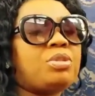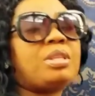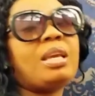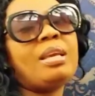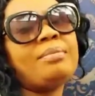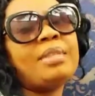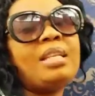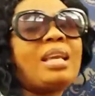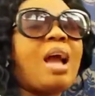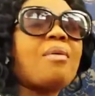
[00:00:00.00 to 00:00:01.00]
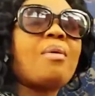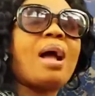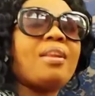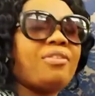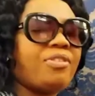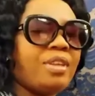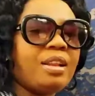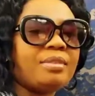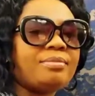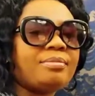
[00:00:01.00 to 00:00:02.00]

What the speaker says: say, the kind of way they feel.